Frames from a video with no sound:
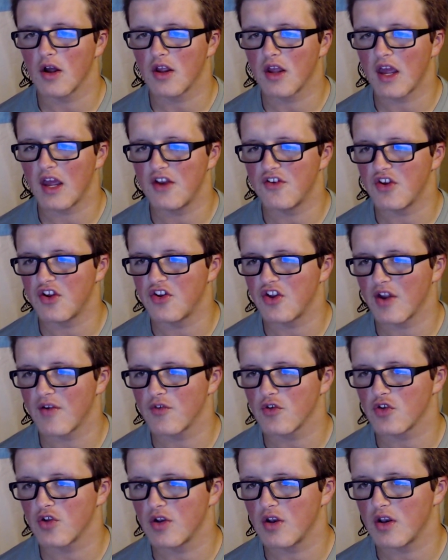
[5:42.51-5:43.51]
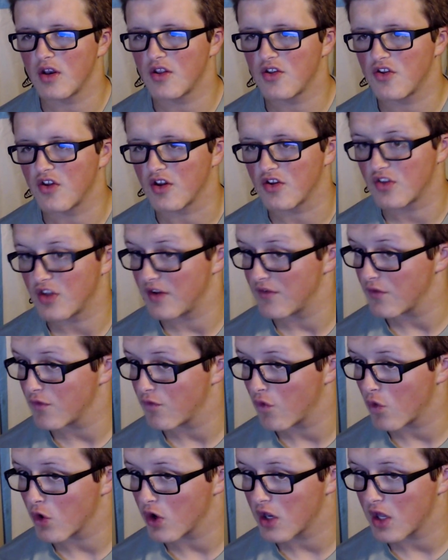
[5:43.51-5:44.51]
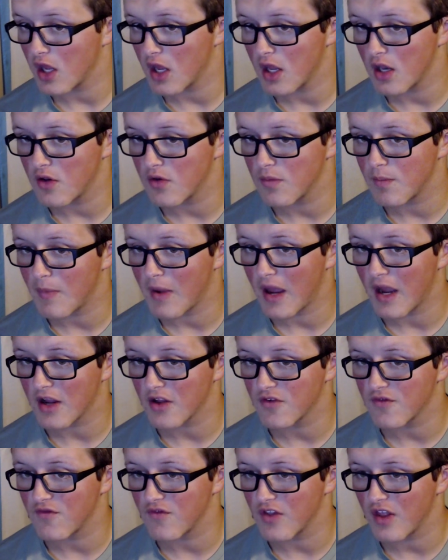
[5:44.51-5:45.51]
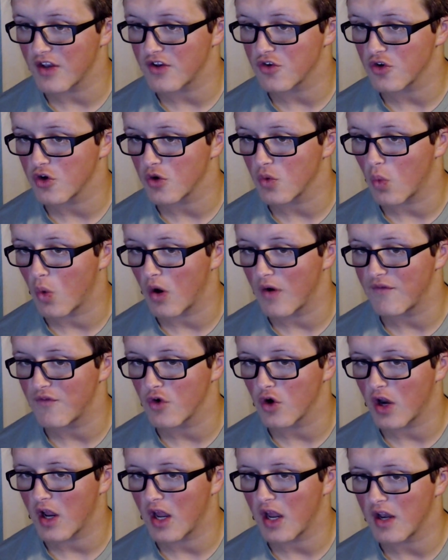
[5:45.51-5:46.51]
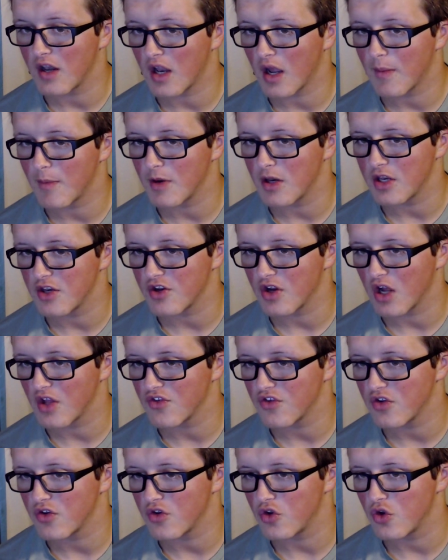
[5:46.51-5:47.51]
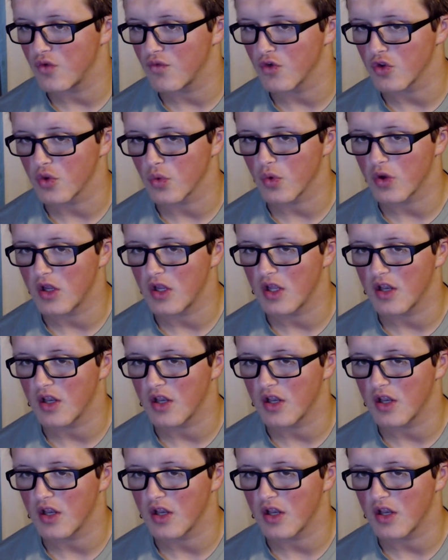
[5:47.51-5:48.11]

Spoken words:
KJ Jefferson, 16 for 48. Max Fletcher, 1 for 8. Dominique Johnson, 2 for 3.